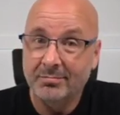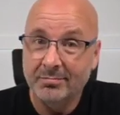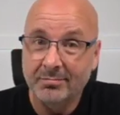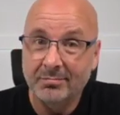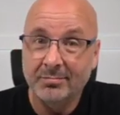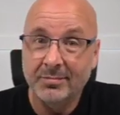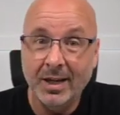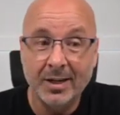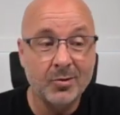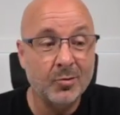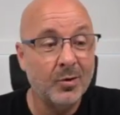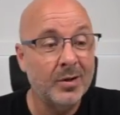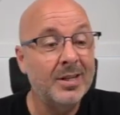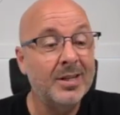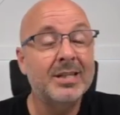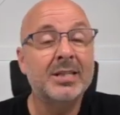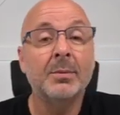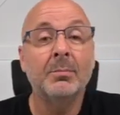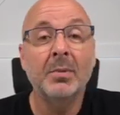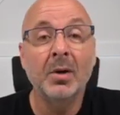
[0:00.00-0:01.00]
That tree
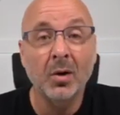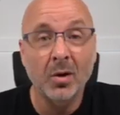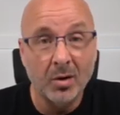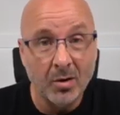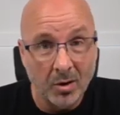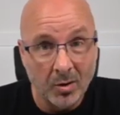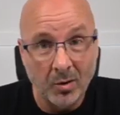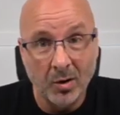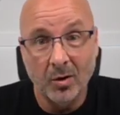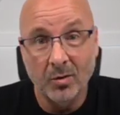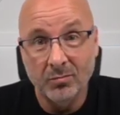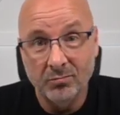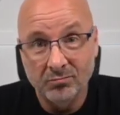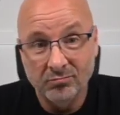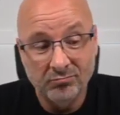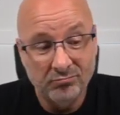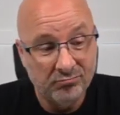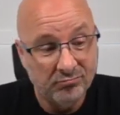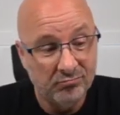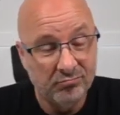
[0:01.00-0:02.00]
needs some miracle grow.
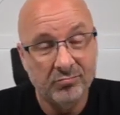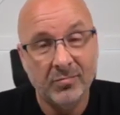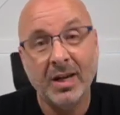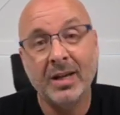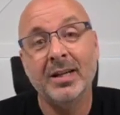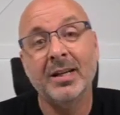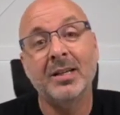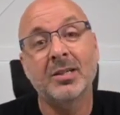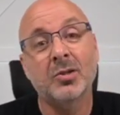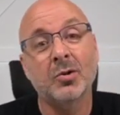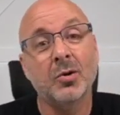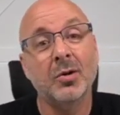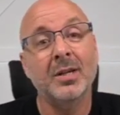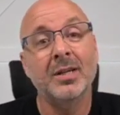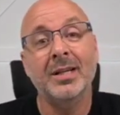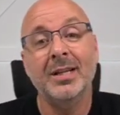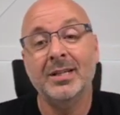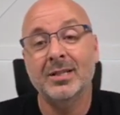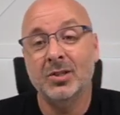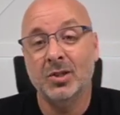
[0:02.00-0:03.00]
That tree
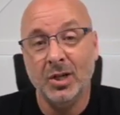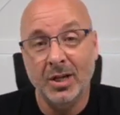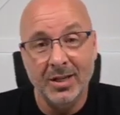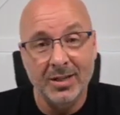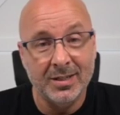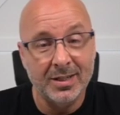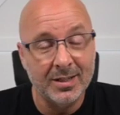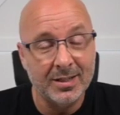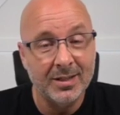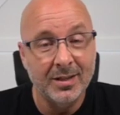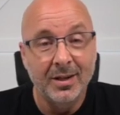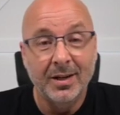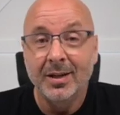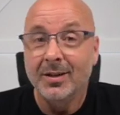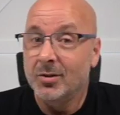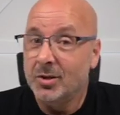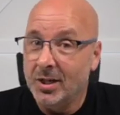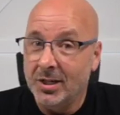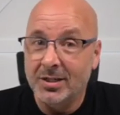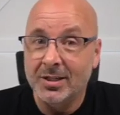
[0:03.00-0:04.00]
needs Jesus.
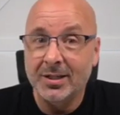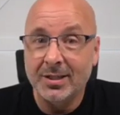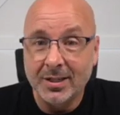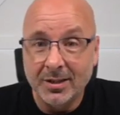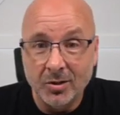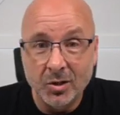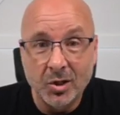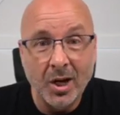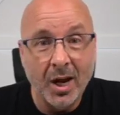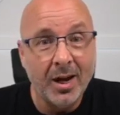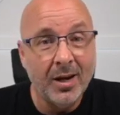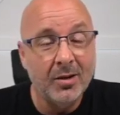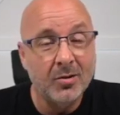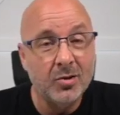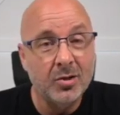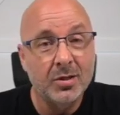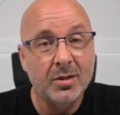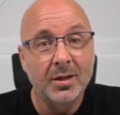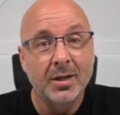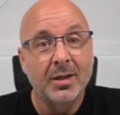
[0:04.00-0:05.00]
Jesus can
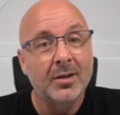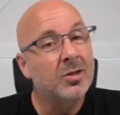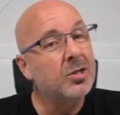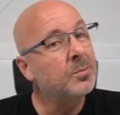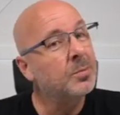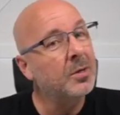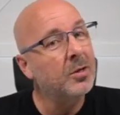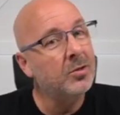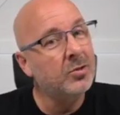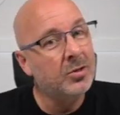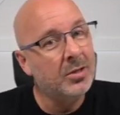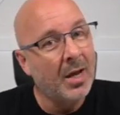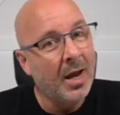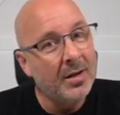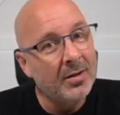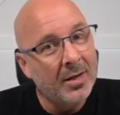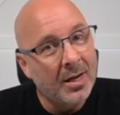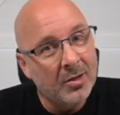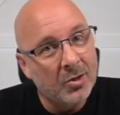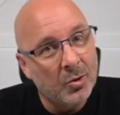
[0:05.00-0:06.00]
change. Just because
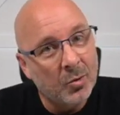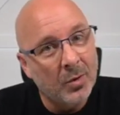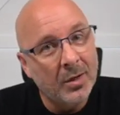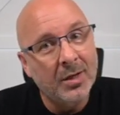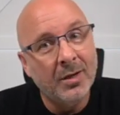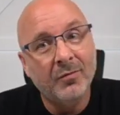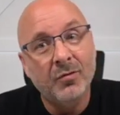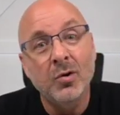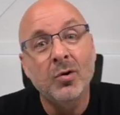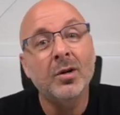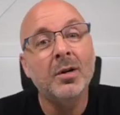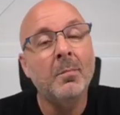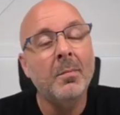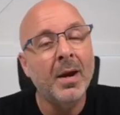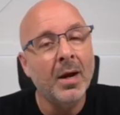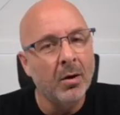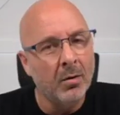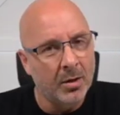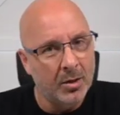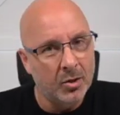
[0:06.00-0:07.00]
that tree, if you're in a
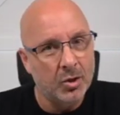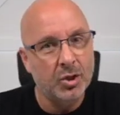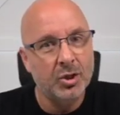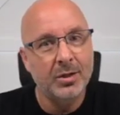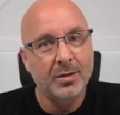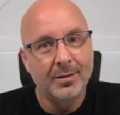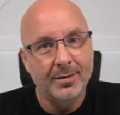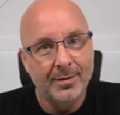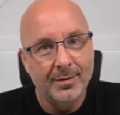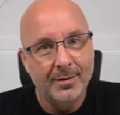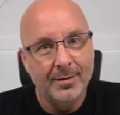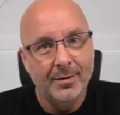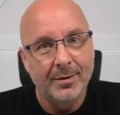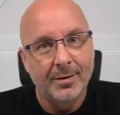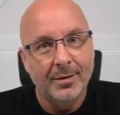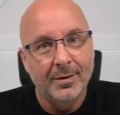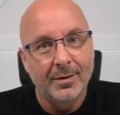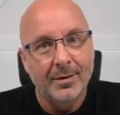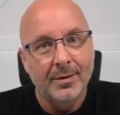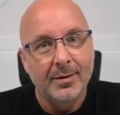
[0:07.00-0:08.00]
marriage
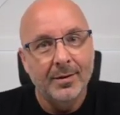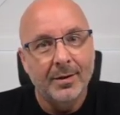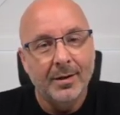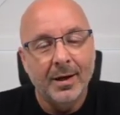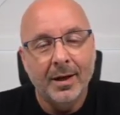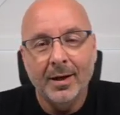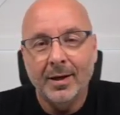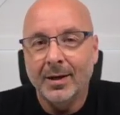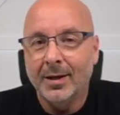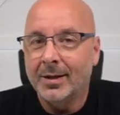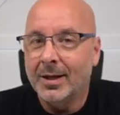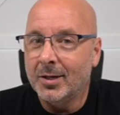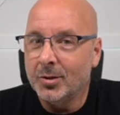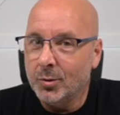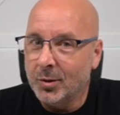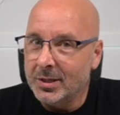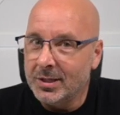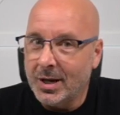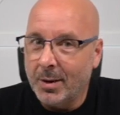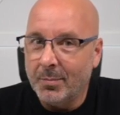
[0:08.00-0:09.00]
and that
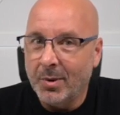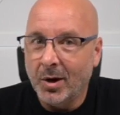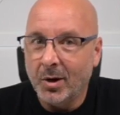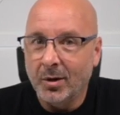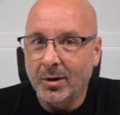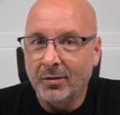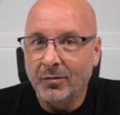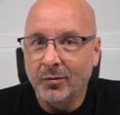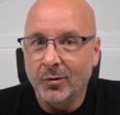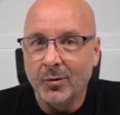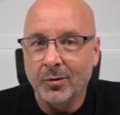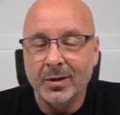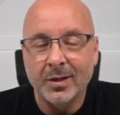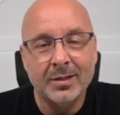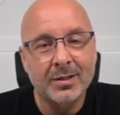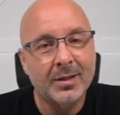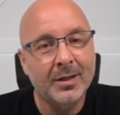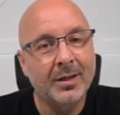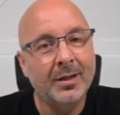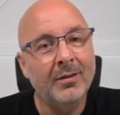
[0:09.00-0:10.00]
tree's not bearing good fruit,
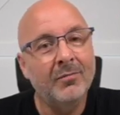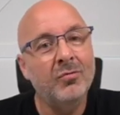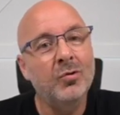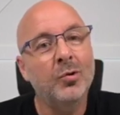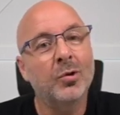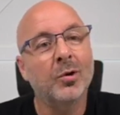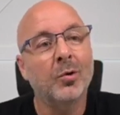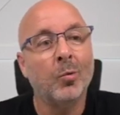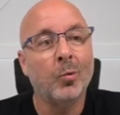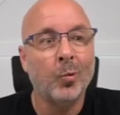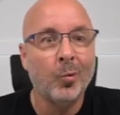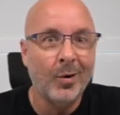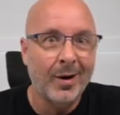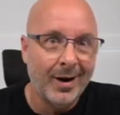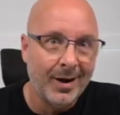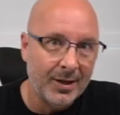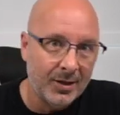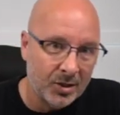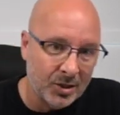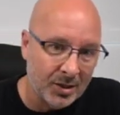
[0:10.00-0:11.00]
doesn't give you the
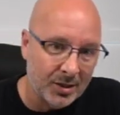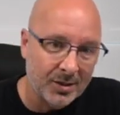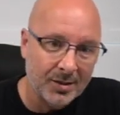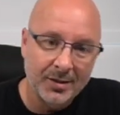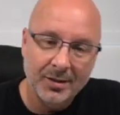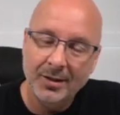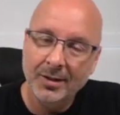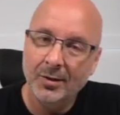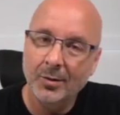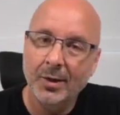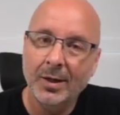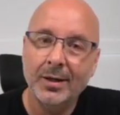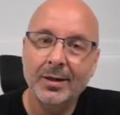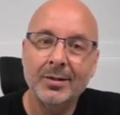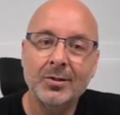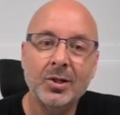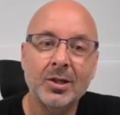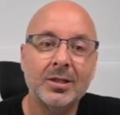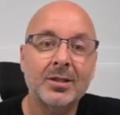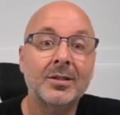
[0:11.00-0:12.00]
right to, you know,
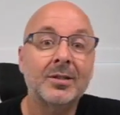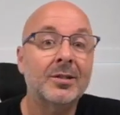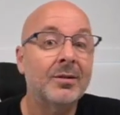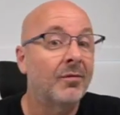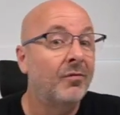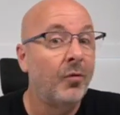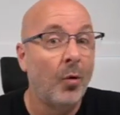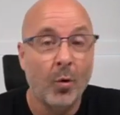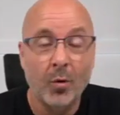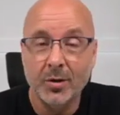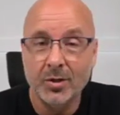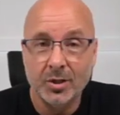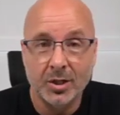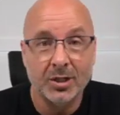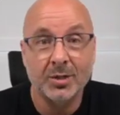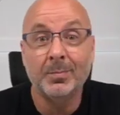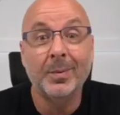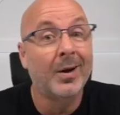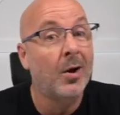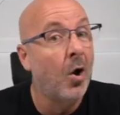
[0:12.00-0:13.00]
just divorce
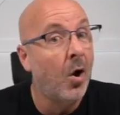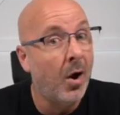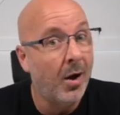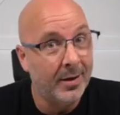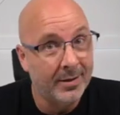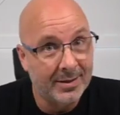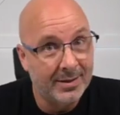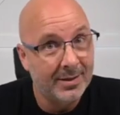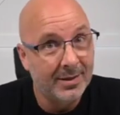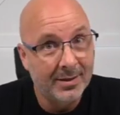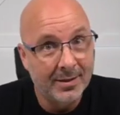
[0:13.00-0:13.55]
just because.